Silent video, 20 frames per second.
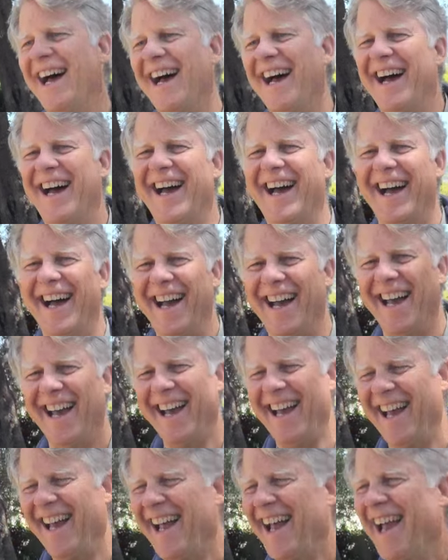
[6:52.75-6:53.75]

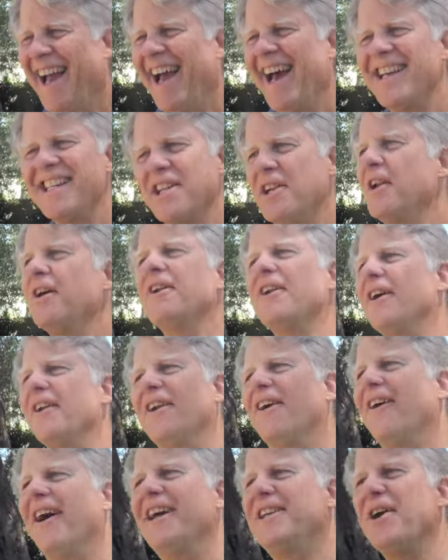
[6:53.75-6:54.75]
I said, no,
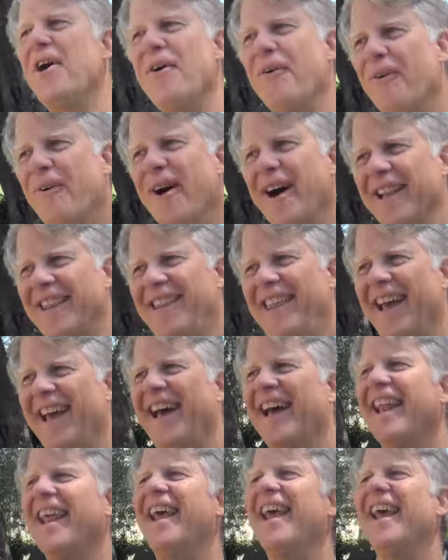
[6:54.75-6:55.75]
I don't want
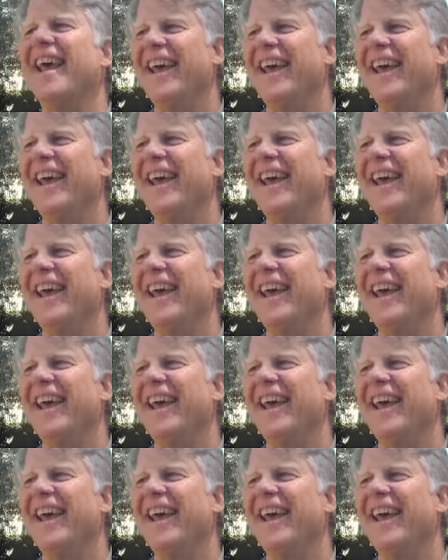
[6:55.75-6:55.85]
that.